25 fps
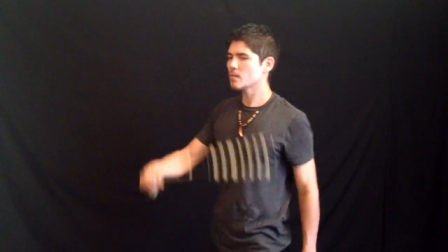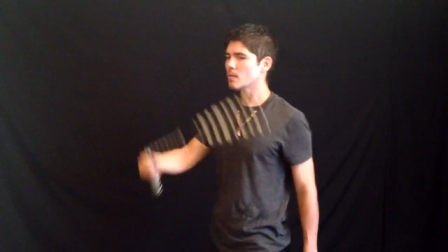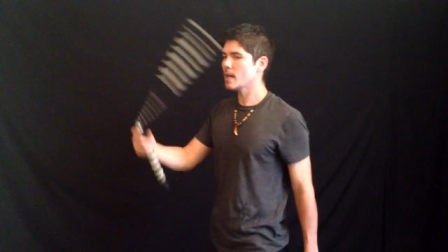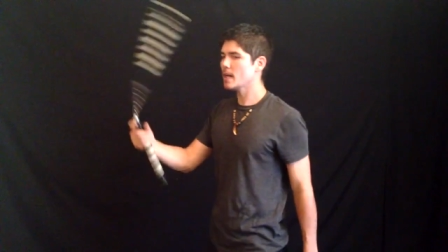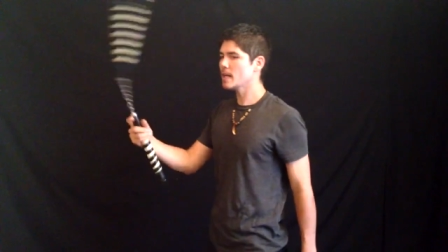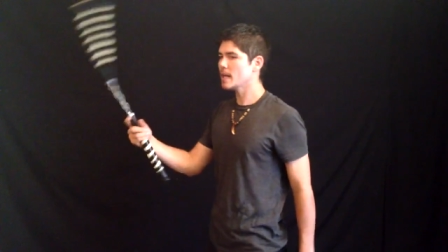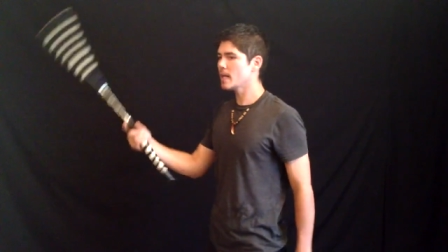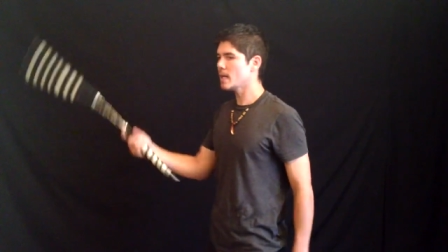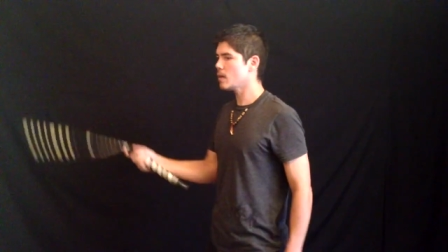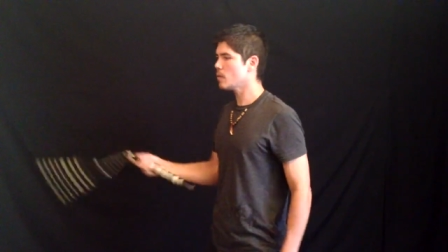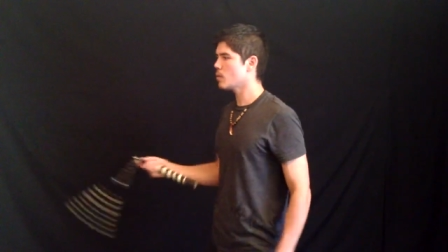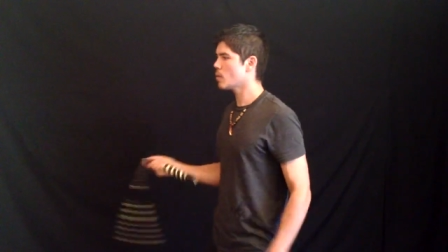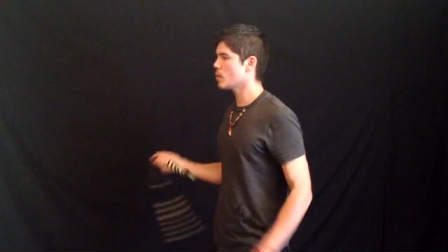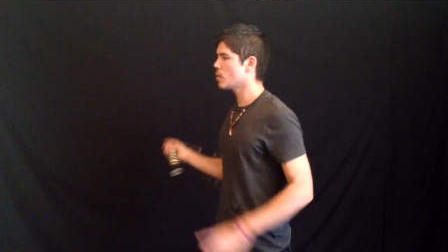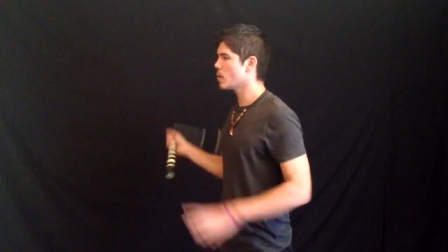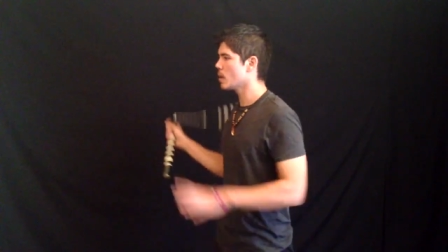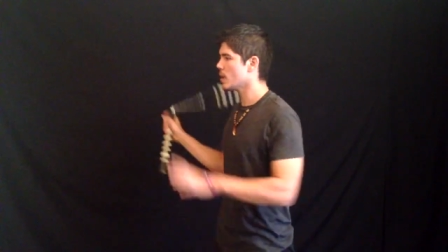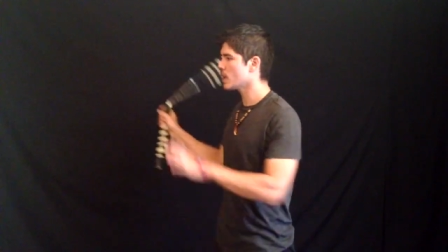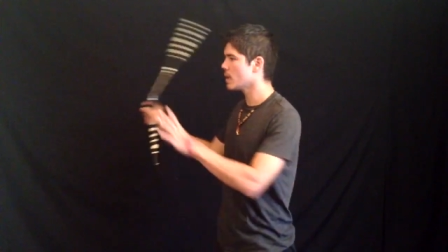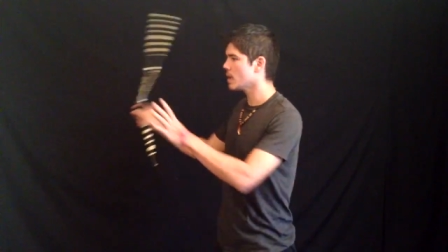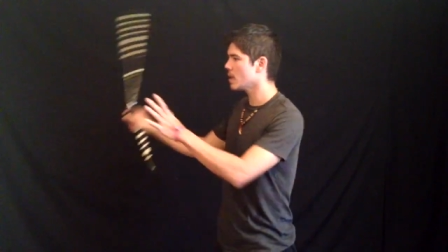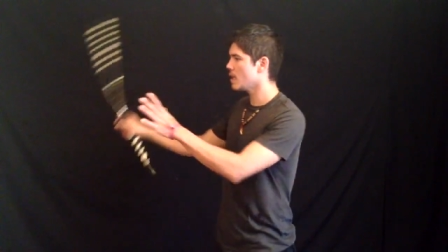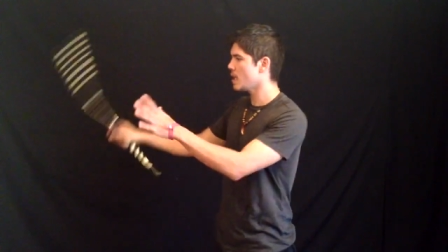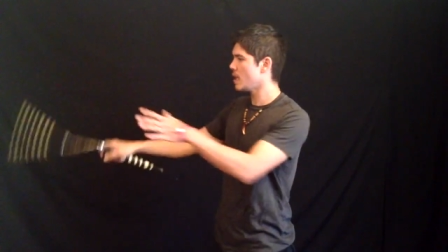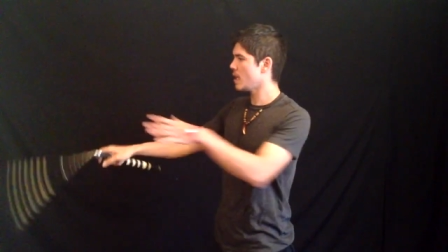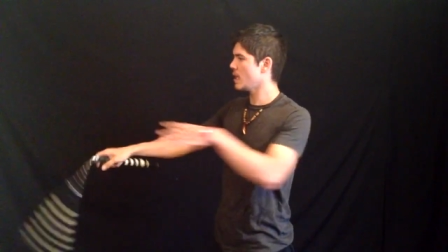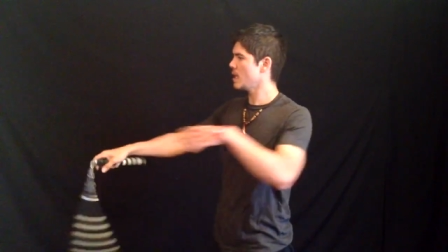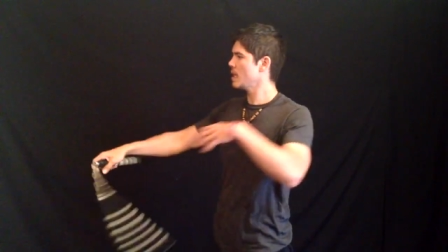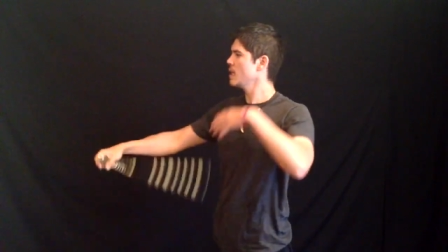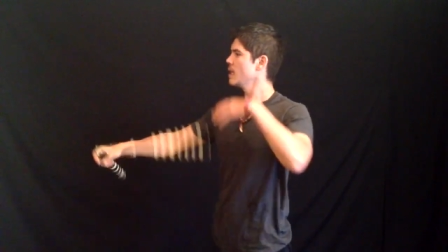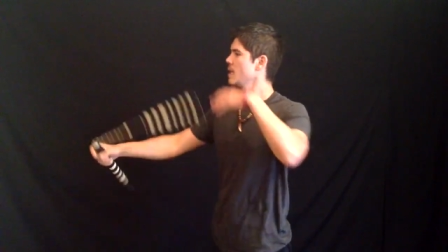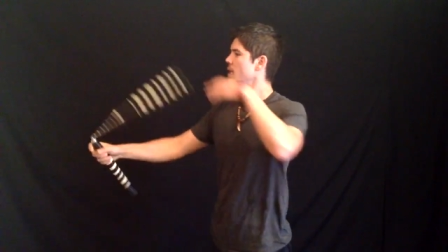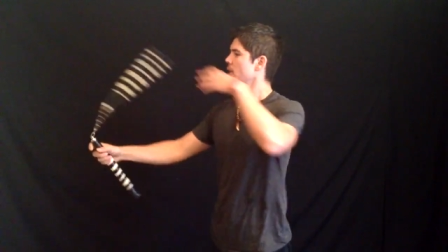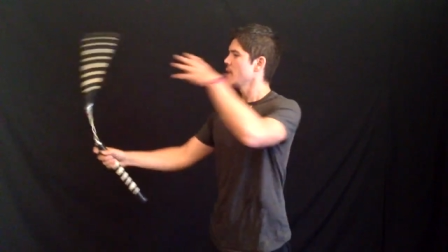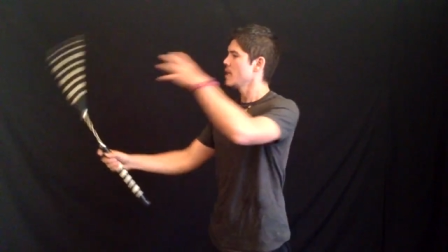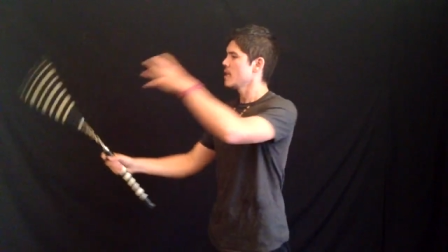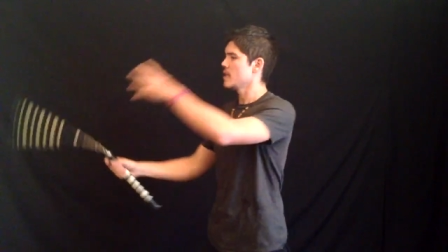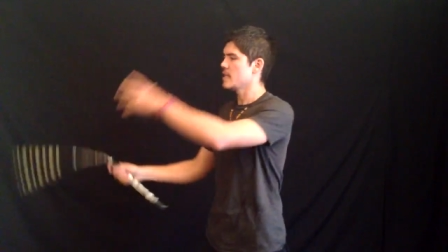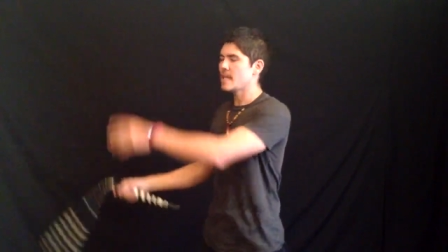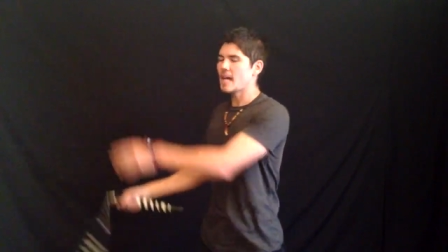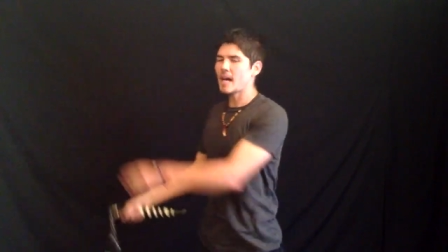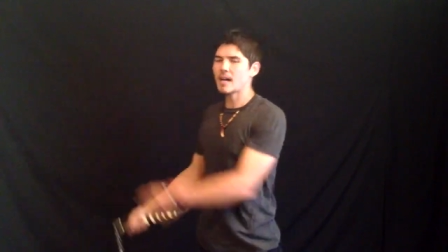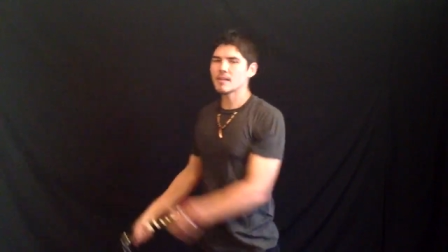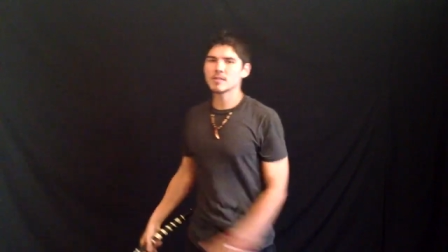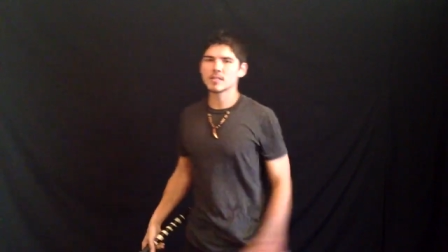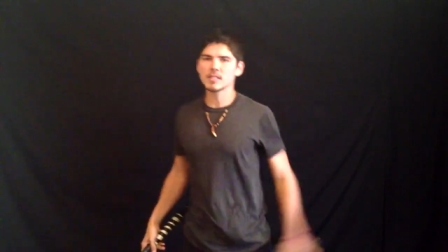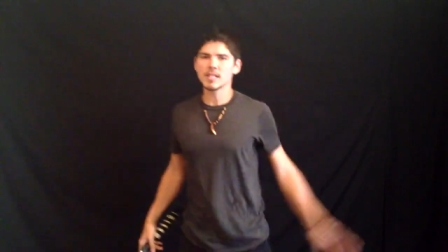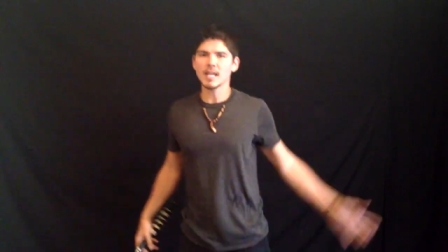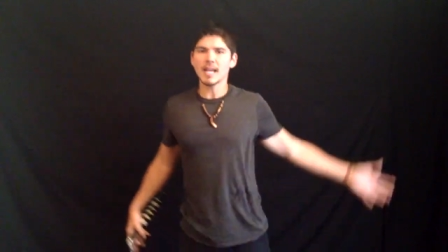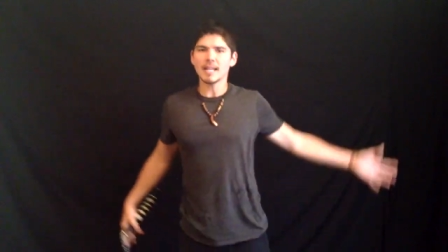Right now we're working on the
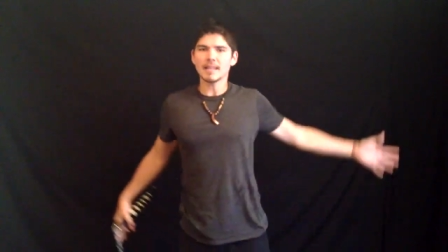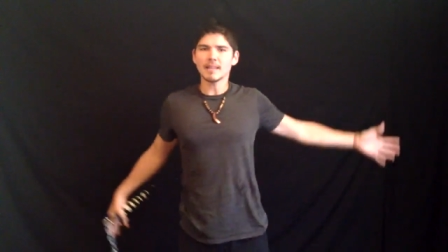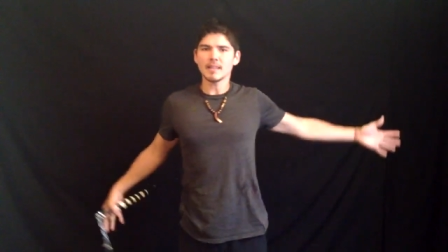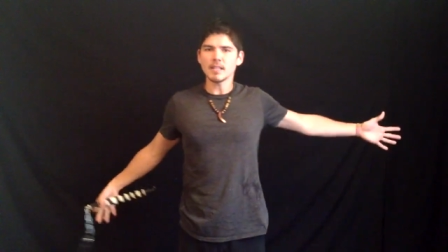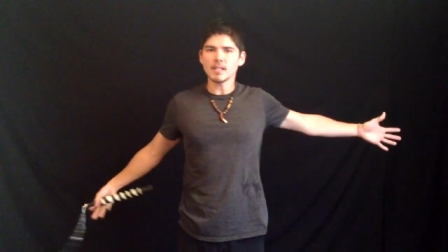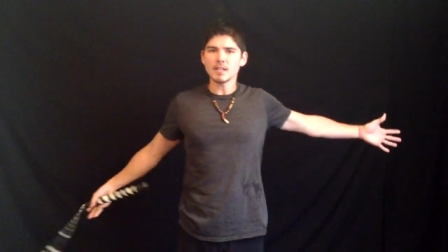outside,